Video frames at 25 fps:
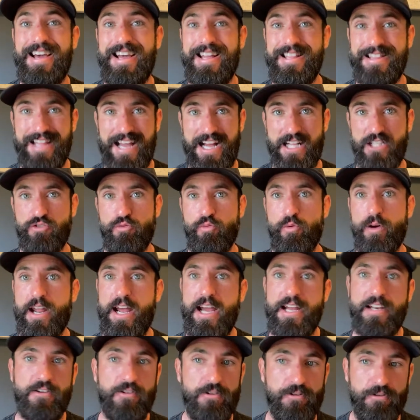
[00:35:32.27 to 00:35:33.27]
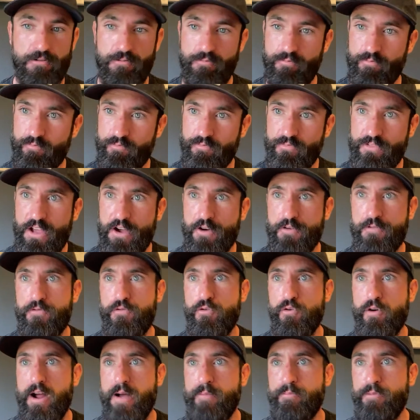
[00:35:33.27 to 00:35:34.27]
And that's what I do.
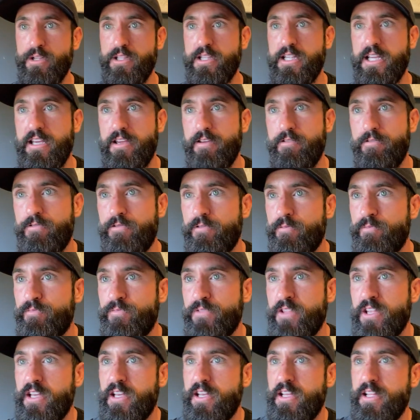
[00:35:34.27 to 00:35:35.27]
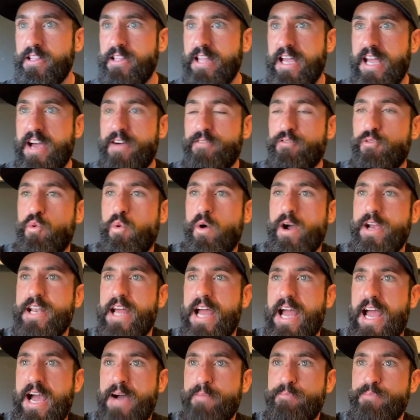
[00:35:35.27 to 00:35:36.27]
Therefore, I believe they have quite
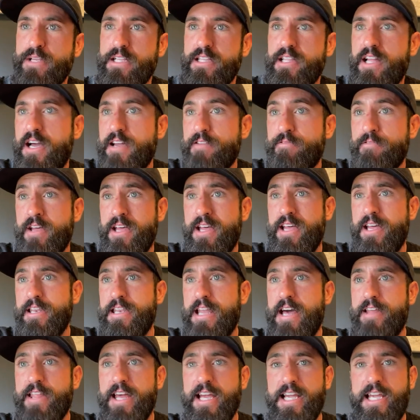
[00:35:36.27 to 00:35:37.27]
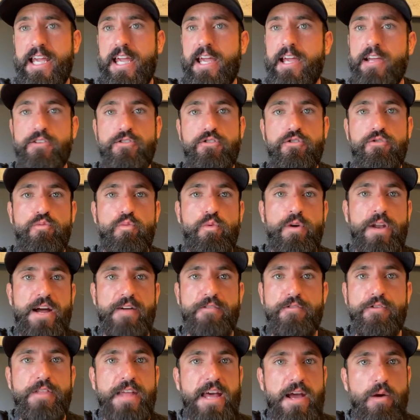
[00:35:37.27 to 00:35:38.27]
a happy life. Now, they can't do
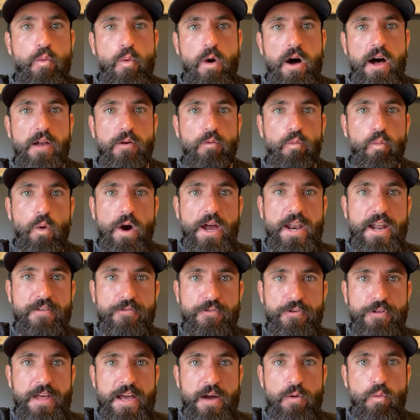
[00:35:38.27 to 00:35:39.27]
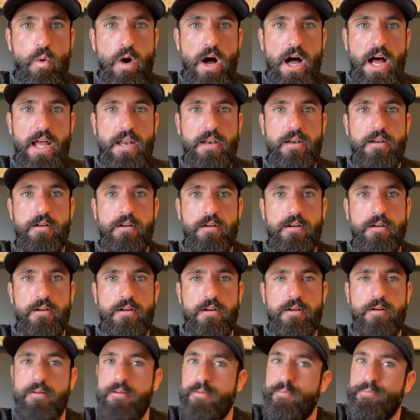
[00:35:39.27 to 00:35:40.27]
whatever they want whenever they want,
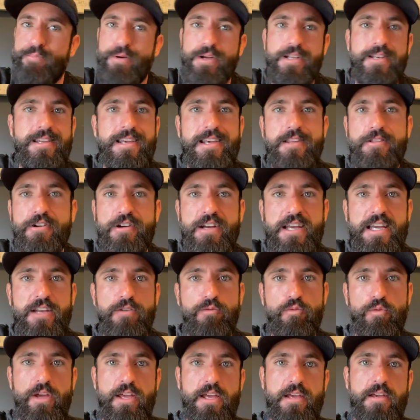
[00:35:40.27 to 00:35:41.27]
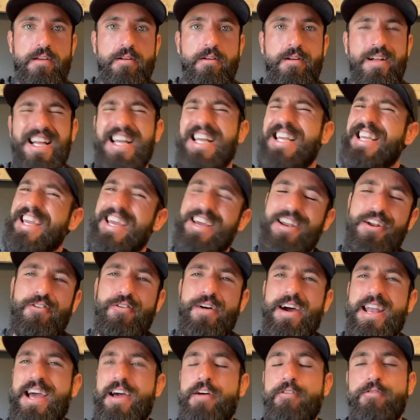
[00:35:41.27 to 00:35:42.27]
but neither can we. You know
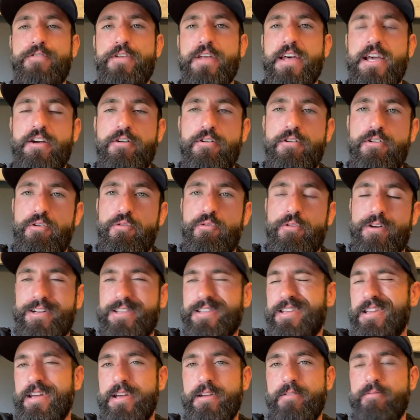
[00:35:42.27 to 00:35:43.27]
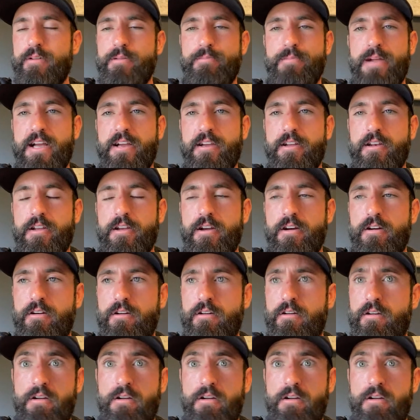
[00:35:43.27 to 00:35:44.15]
what? I don't feel like going to work today. I'm not going to go.